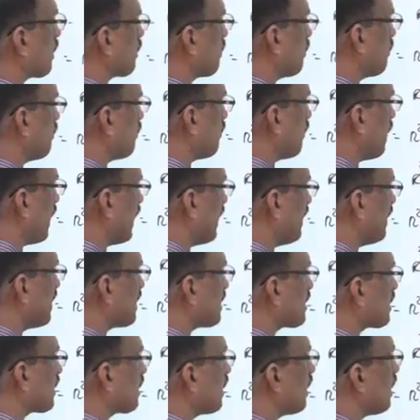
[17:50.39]

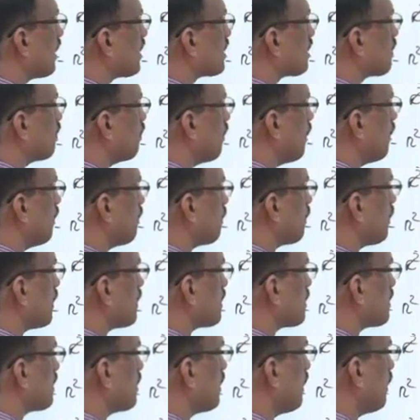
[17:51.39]
minus cos B
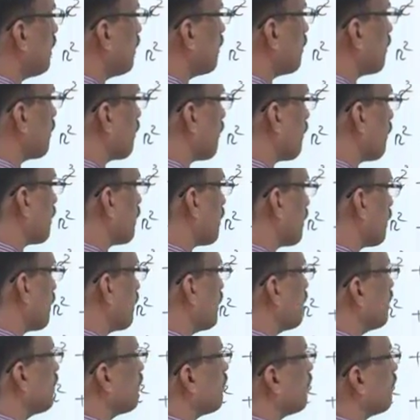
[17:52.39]
plus C
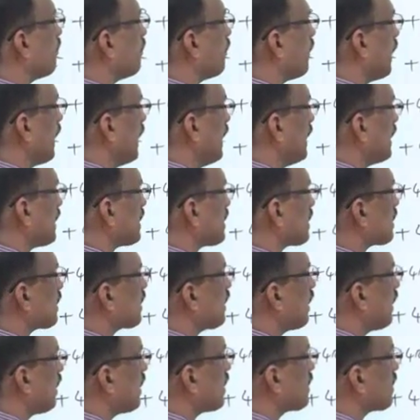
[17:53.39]
minus
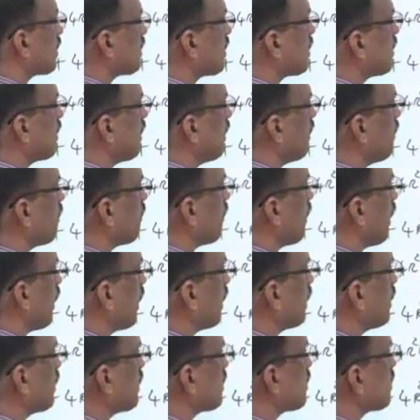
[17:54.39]
cos C
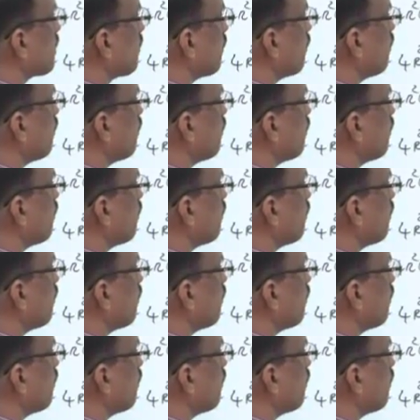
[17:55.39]
minus